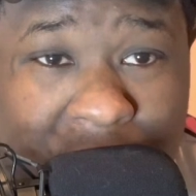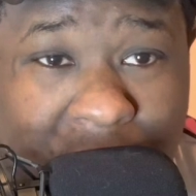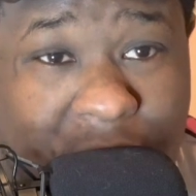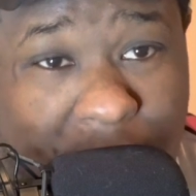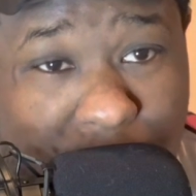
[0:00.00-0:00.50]

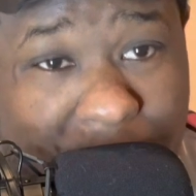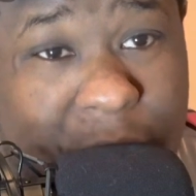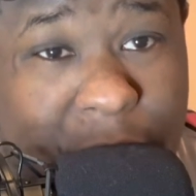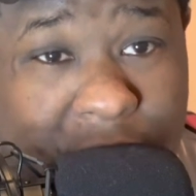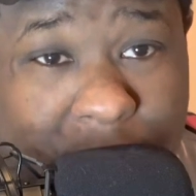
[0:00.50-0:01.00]
That's a
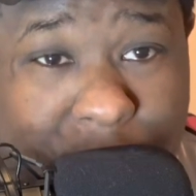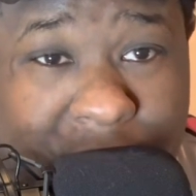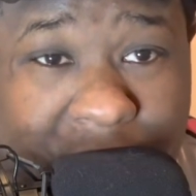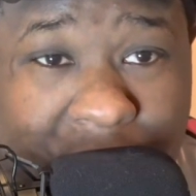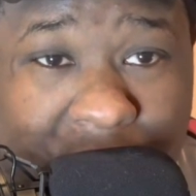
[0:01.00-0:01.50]
great big
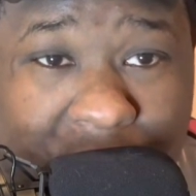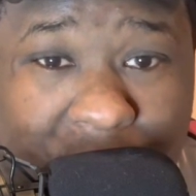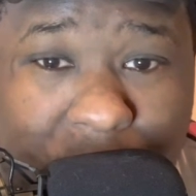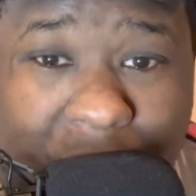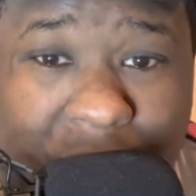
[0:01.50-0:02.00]
three.
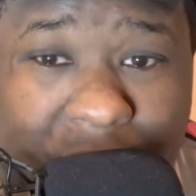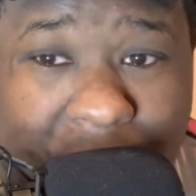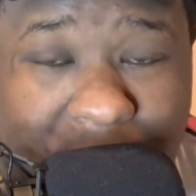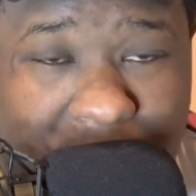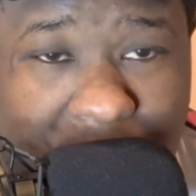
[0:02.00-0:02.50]
You got a
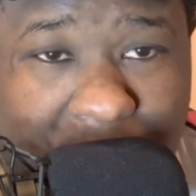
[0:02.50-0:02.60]
nice